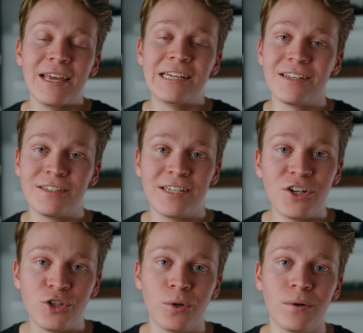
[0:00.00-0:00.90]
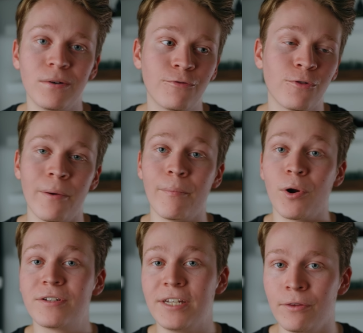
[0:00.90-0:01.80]
is essential for
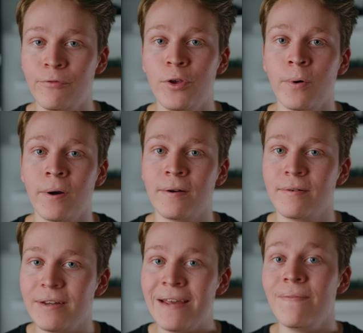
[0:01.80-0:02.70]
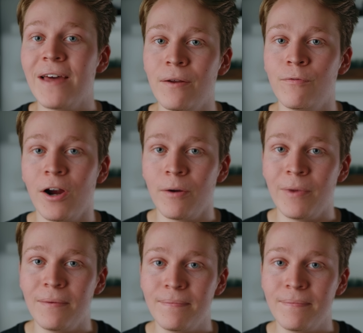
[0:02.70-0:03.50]
immersing the viewer in that environment.